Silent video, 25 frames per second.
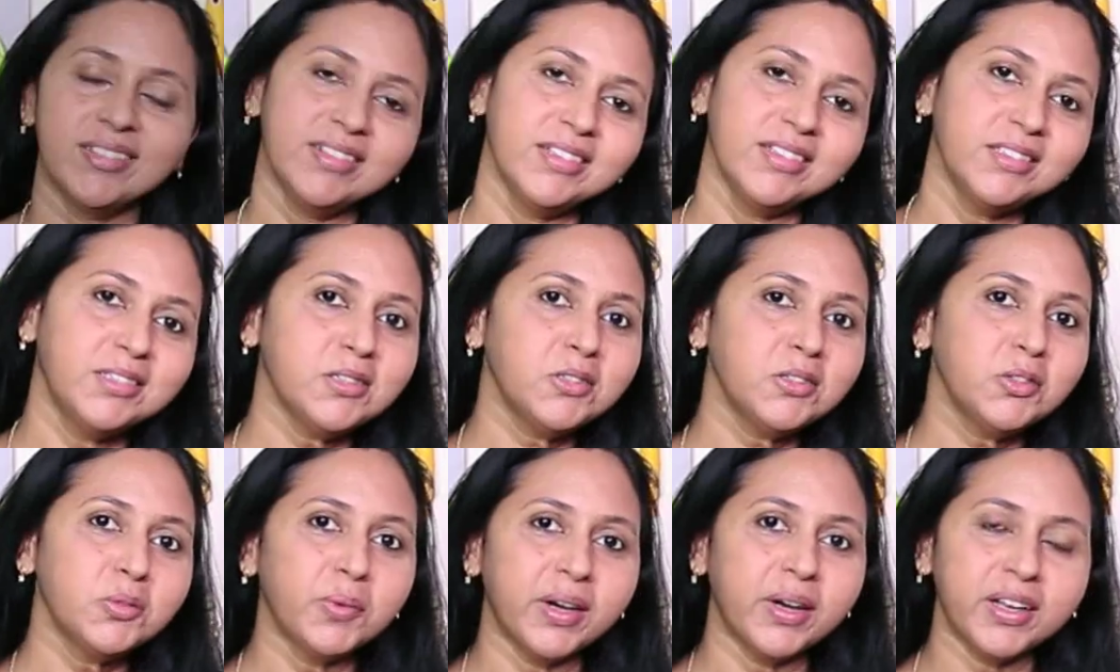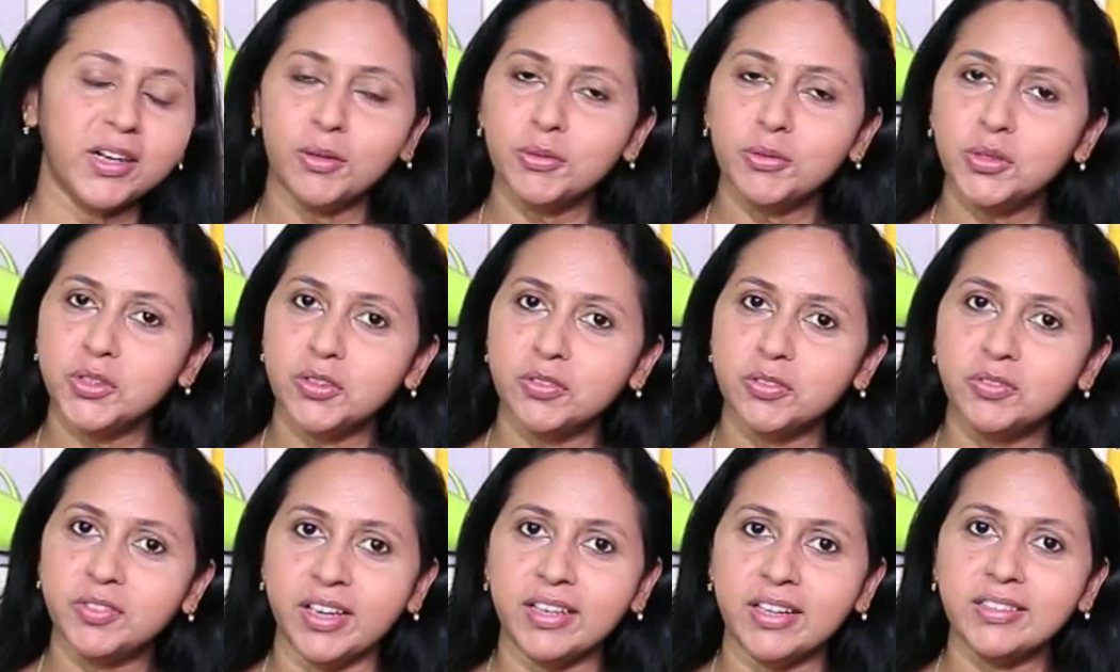This is Suma Rauji
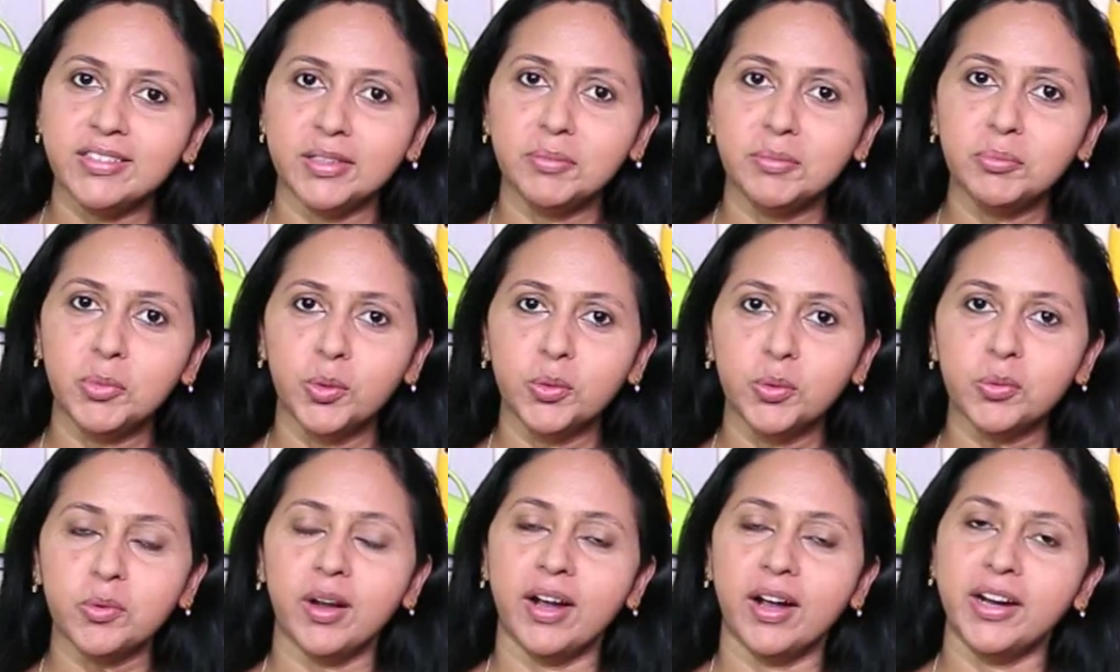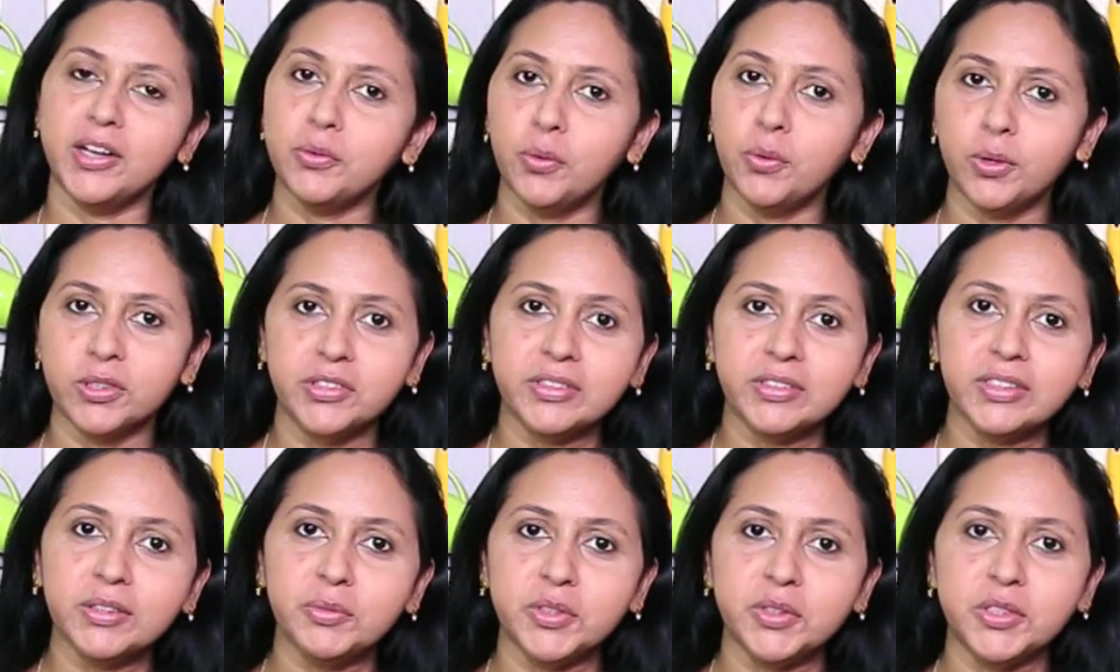of Cakes and More, and you're
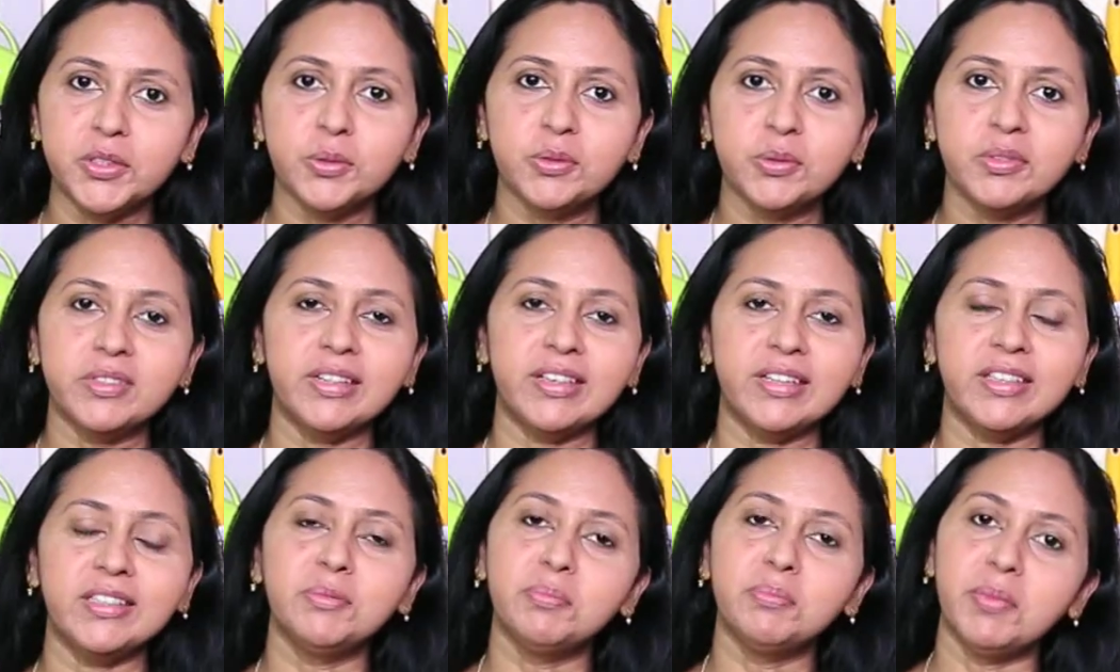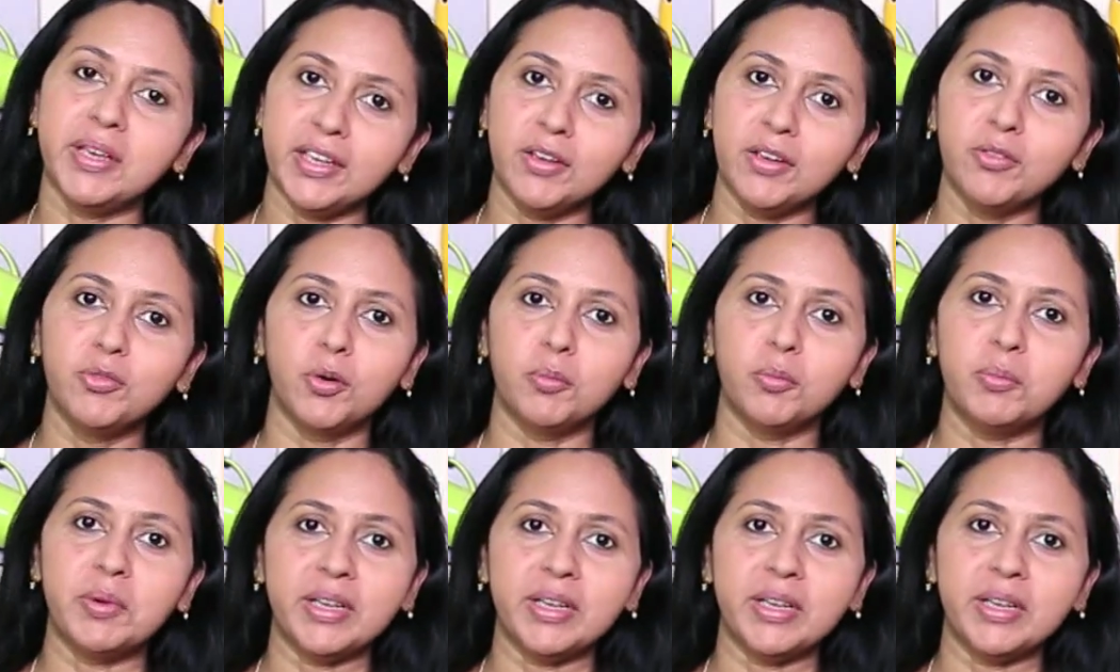watching the video series Baking for